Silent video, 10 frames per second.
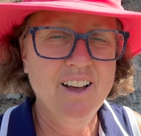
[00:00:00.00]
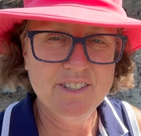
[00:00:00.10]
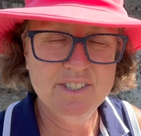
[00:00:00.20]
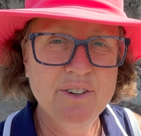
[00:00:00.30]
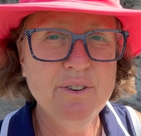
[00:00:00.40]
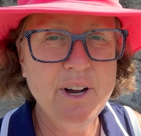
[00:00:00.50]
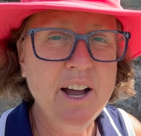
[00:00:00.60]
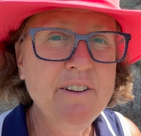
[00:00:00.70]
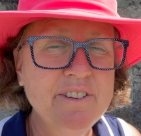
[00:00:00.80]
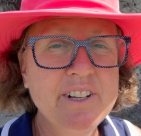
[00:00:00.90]
So
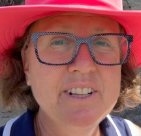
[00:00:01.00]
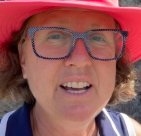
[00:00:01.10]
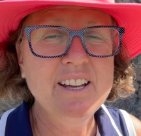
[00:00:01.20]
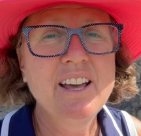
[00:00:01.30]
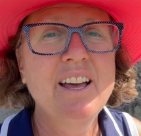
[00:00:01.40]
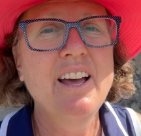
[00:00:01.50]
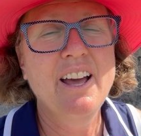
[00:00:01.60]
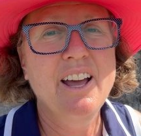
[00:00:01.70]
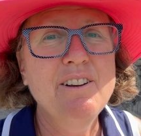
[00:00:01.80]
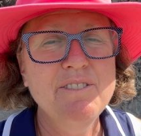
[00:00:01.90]
I feel like
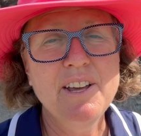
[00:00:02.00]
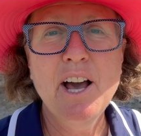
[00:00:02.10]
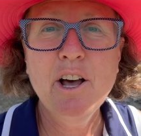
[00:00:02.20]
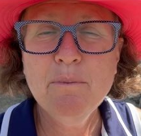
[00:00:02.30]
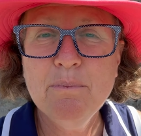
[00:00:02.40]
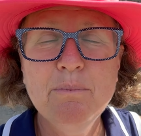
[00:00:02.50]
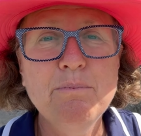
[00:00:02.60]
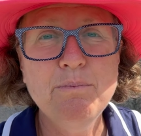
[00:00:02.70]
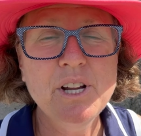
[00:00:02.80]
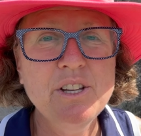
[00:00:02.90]
if they help
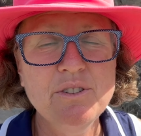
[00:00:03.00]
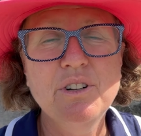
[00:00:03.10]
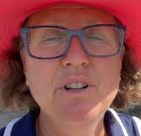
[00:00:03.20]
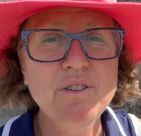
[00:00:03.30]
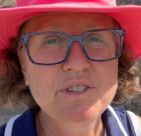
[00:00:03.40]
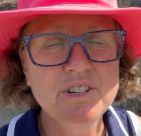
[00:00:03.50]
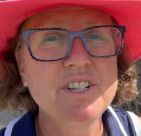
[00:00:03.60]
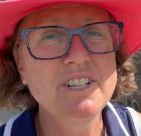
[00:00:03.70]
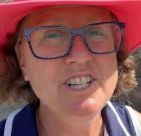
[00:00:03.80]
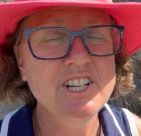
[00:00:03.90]
bring you closer
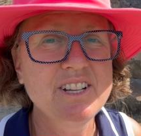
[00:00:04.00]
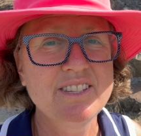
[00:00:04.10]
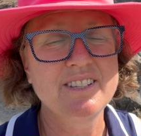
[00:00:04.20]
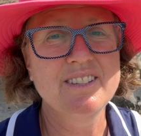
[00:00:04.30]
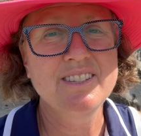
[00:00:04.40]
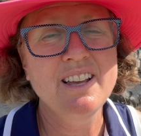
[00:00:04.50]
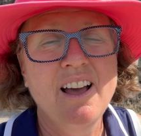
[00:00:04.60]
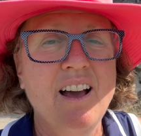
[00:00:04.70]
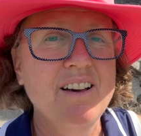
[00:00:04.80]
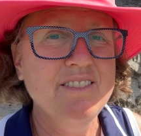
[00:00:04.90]
to Jesus,
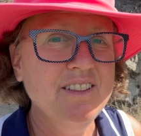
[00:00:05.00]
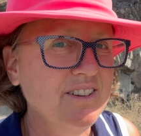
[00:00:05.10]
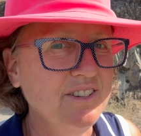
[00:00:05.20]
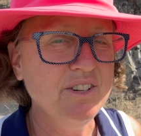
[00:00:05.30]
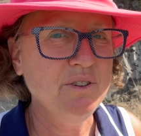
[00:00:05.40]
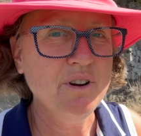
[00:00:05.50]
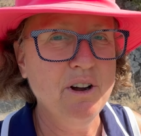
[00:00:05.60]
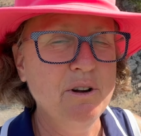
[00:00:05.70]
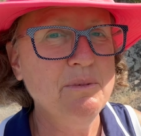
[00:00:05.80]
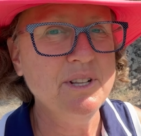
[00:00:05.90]
then there's no
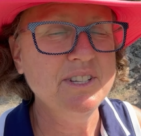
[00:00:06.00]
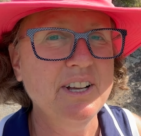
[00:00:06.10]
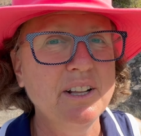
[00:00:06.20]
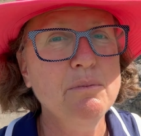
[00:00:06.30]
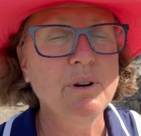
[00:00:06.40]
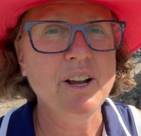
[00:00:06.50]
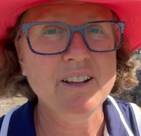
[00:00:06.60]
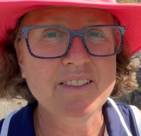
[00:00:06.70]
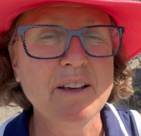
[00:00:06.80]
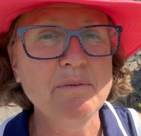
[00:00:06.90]
harm in
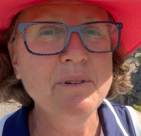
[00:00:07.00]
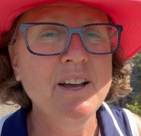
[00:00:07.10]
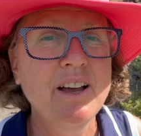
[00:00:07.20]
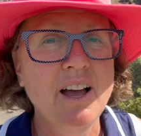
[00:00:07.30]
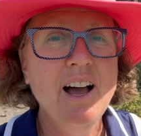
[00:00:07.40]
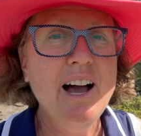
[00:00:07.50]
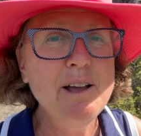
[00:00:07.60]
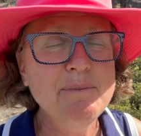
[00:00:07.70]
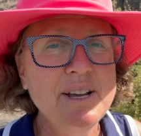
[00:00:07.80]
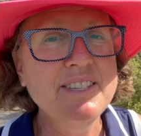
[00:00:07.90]
celebrating them. I
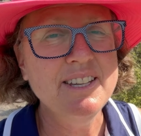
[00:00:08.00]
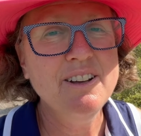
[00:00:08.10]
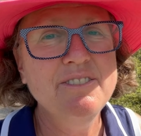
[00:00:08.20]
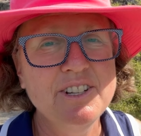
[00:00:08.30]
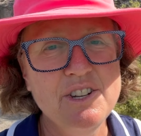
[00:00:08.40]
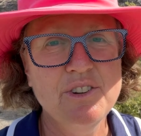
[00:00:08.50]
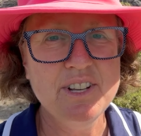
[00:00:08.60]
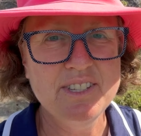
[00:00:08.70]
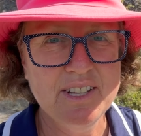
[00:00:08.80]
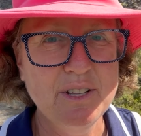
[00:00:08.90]
myself enjoy
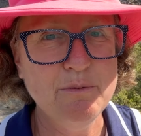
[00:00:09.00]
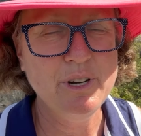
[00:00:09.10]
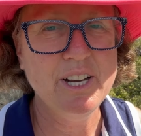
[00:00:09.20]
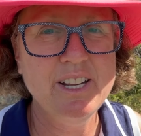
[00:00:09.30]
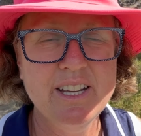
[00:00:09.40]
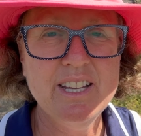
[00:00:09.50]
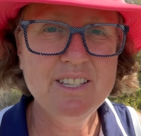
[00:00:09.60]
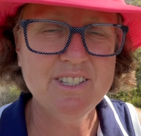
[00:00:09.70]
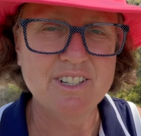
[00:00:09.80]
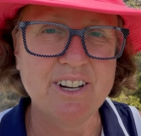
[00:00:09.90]
celebrating
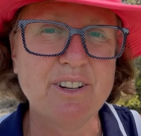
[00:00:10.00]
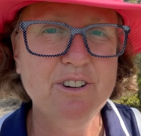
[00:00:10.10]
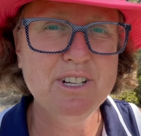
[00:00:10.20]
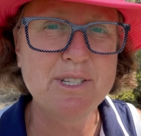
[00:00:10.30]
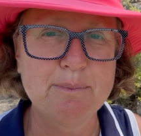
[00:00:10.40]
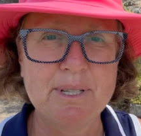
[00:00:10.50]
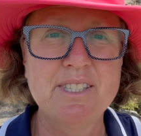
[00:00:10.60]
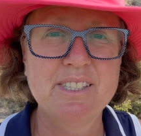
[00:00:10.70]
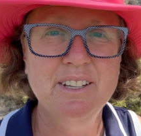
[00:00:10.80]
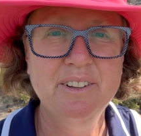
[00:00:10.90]
Easter and
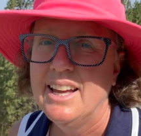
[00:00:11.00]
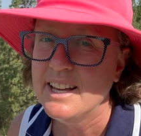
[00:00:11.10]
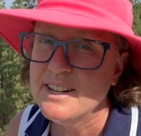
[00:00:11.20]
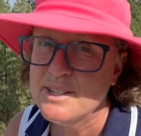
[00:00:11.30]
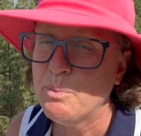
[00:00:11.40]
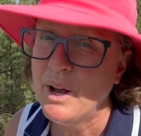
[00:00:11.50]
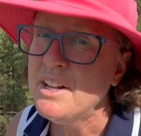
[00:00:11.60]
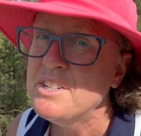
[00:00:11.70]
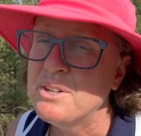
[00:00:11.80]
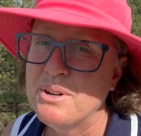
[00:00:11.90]
Christmas. It is
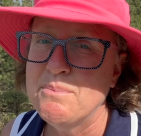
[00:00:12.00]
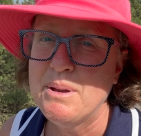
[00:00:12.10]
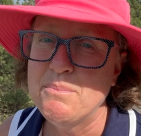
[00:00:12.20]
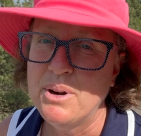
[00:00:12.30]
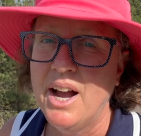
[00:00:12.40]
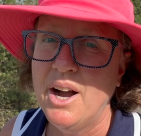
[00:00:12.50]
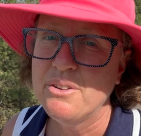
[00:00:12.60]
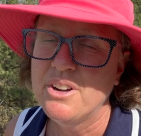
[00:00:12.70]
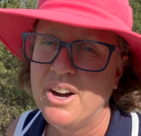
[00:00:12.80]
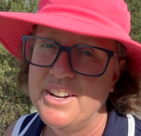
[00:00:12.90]
well to remember how
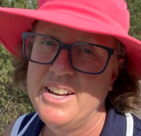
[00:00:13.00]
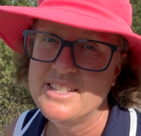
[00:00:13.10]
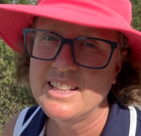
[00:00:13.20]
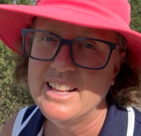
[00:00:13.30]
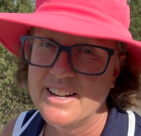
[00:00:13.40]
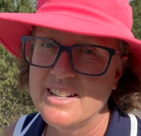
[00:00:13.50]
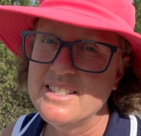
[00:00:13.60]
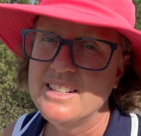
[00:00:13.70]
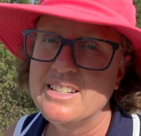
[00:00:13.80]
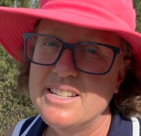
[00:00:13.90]
God has led us
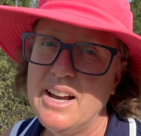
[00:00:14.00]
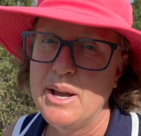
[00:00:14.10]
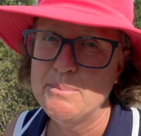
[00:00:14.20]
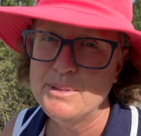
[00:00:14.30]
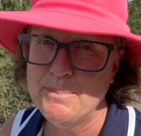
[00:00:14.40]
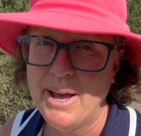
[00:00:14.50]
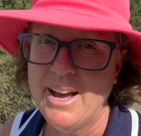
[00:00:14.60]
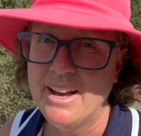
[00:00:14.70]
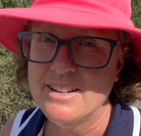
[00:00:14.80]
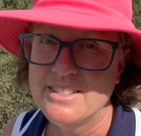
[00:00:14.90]
in times
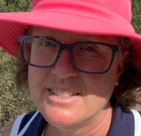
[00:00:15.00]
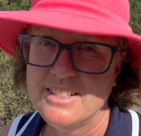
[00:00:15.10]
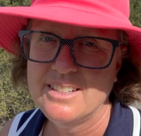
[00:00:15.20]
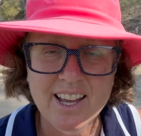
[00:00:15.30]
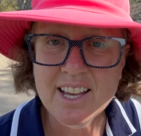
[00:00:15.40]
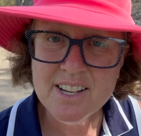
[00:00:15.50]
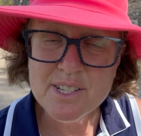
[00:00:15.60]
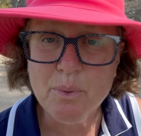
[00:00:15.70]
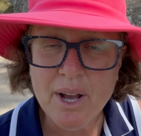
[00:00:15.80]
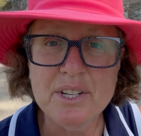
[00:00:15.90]
past. It
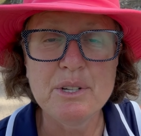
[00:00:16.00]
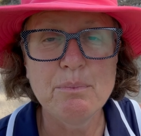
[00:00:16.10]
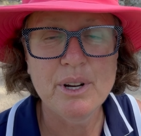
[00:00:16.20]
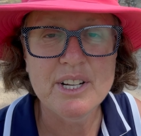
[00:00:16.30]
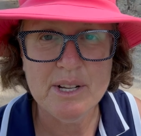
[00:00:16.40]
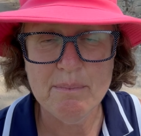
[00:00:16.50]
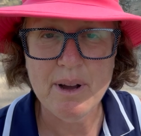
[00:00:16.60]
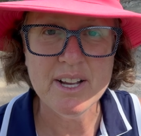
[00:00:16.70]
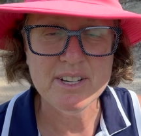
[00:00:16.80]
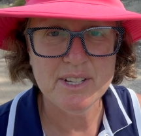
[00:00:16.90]
is well to bring to
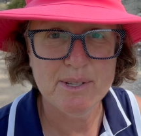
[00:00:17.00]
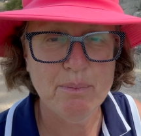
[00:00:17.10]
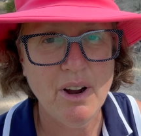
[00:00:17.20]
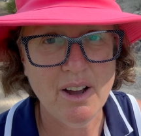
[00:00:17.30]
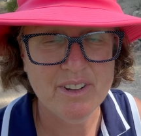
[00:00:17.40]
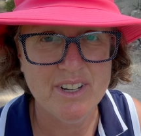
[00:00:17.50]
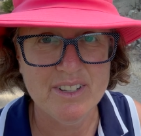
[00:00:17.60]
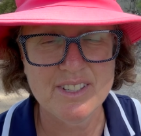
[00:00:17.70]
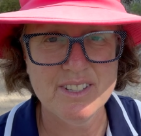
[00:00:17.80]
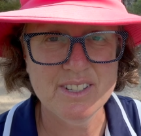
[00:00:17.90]
mind his
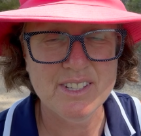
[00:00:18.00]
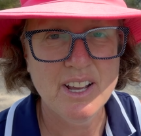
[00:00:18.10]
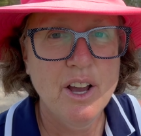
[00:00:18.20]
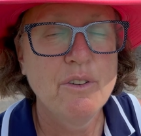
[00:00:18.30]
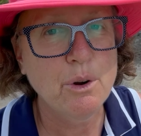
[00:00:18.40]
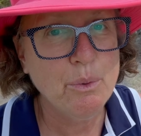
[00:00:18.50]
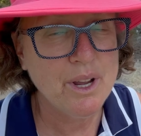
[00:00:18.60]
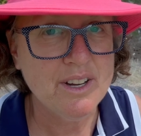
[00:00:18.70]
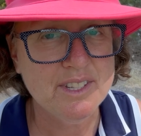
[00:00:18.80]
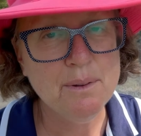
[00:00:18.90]
providences, for we
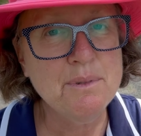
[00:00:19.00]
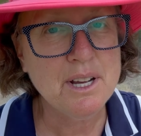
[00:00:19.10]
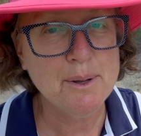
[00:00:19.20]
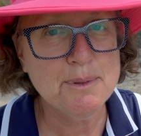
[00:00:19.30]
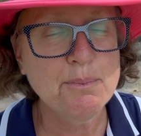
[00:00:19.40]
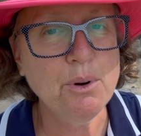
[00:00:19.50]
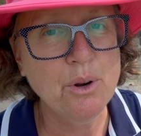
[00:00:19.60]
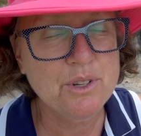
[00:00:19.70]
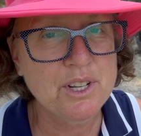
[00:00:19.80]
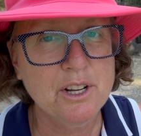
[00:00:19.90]
are sometimes
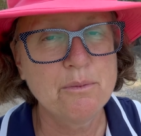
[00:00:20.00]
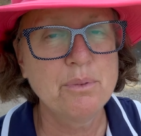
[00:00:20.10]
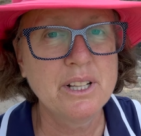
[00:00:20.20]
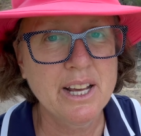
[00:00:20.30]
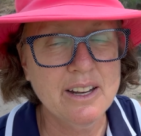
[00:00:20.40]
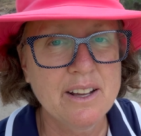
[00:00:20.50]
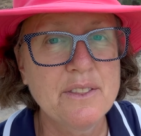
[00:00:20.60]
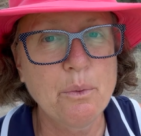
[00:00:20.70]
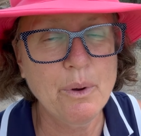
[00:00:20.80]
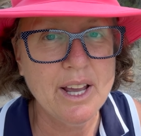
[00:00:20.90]
prone to complain at
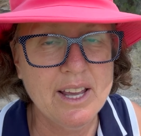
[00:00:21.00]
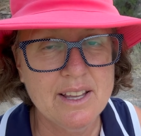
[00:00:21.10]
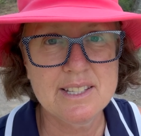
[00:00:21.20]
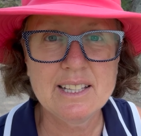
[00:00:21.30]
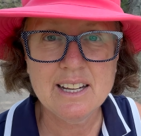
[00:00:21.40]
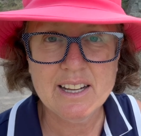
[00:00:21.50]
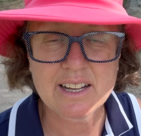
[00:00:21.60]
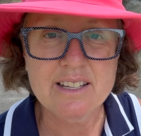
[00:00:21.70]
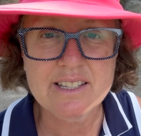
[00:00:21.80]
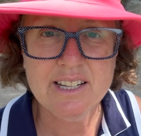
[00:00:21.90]
the way he is leading
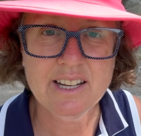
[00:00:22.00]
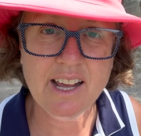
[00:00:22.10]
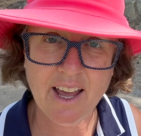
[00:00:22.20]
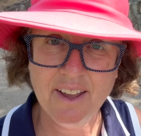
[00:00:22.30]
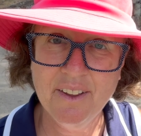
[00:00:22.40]
us today.